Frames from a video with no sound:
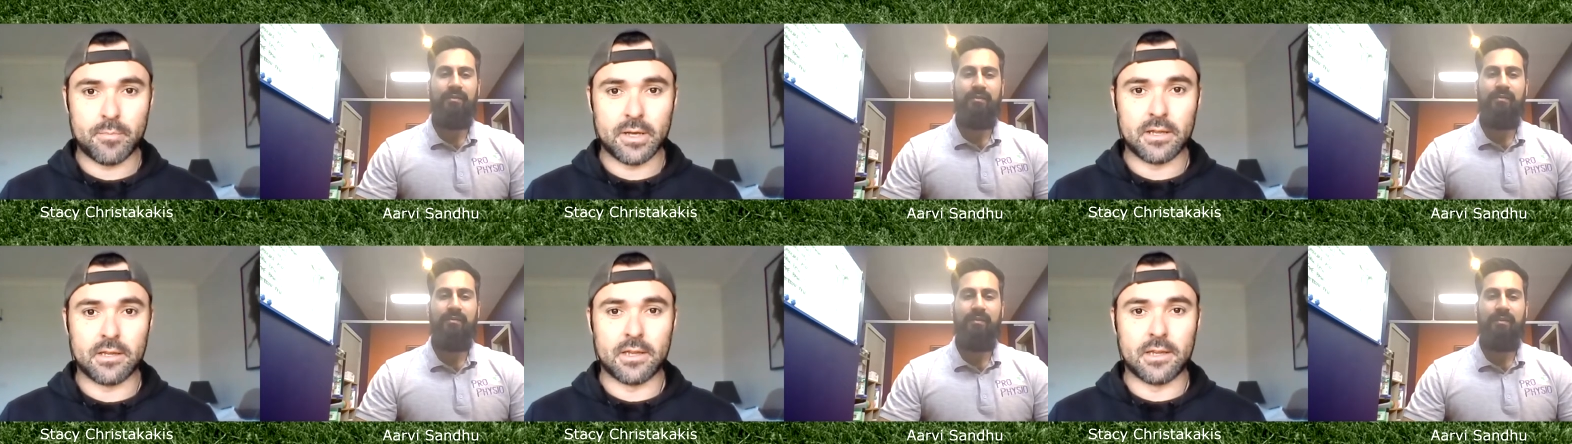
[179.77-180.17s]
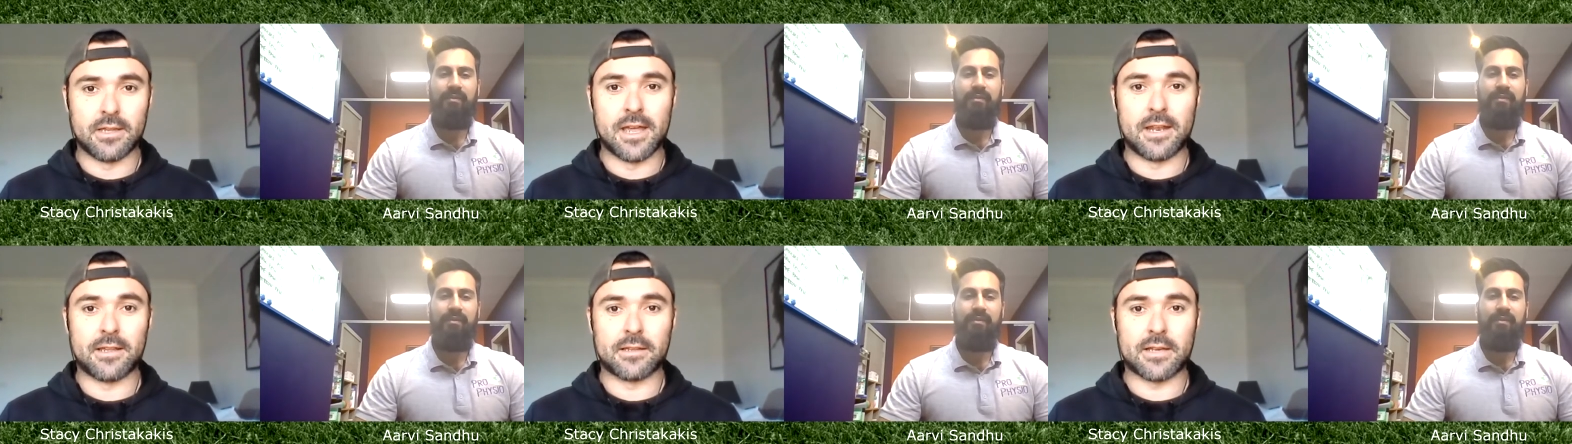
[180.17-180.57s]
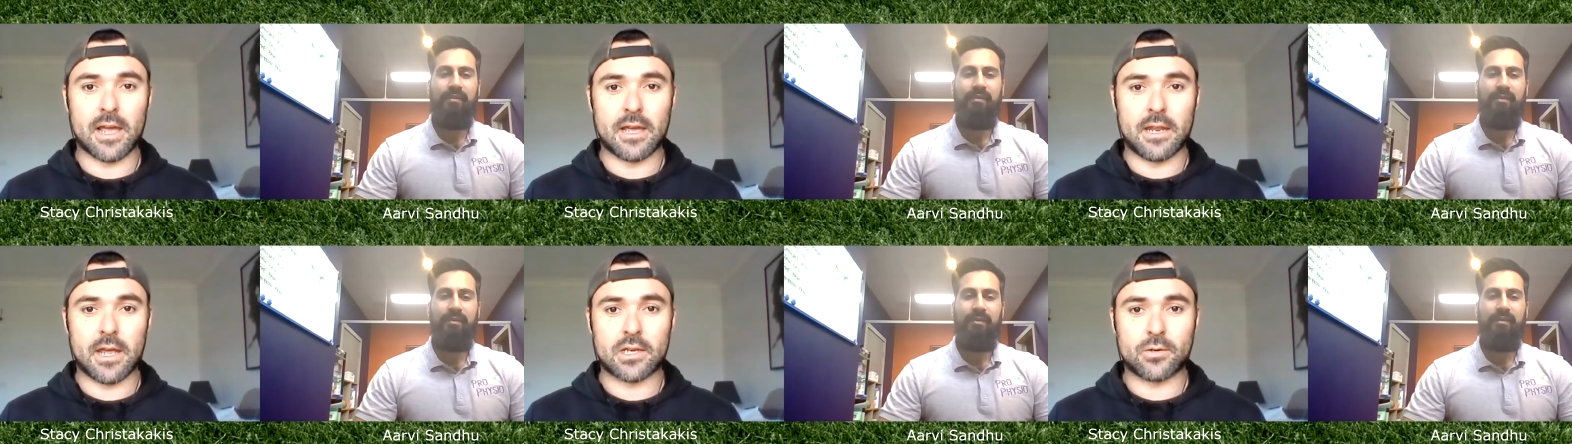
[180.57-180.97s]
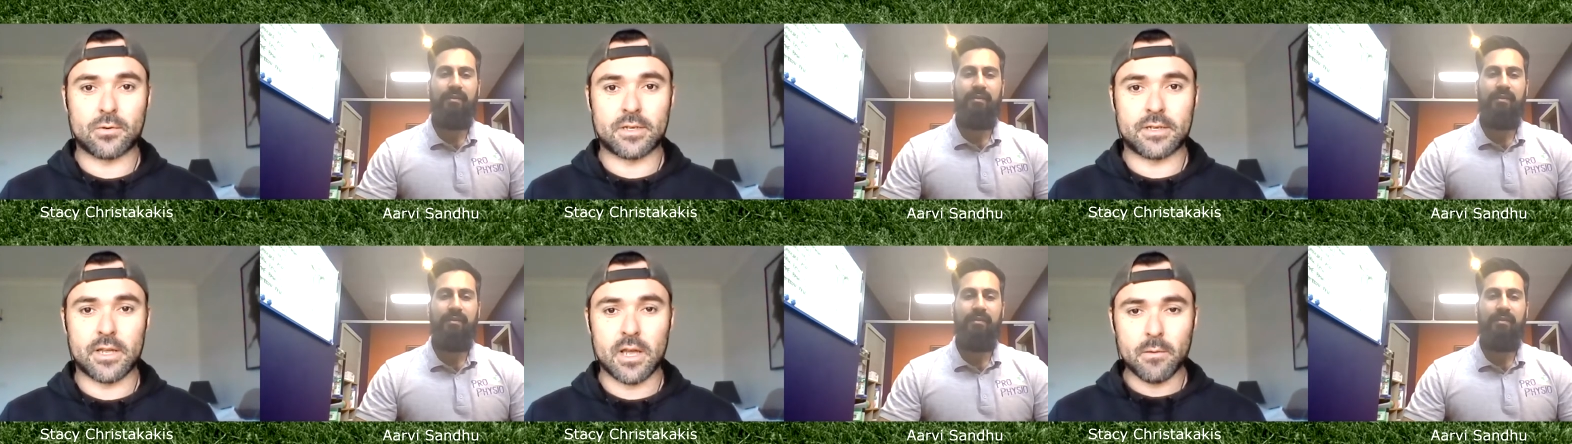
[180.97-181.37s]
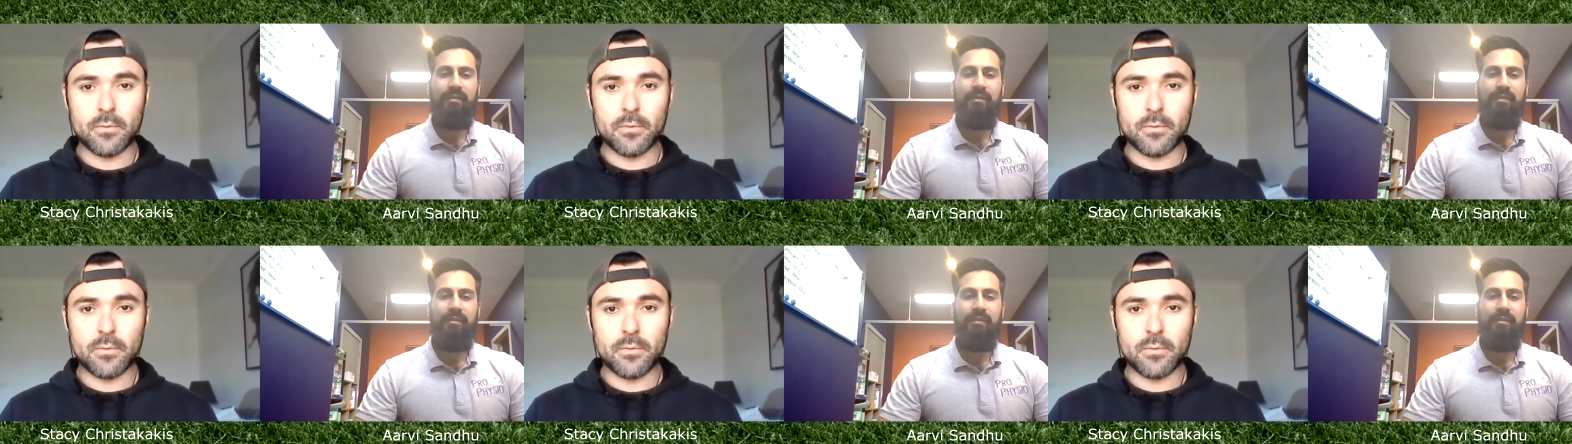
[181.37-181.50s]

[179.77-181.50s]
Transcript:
Speaker 1: but needed to take an extra step.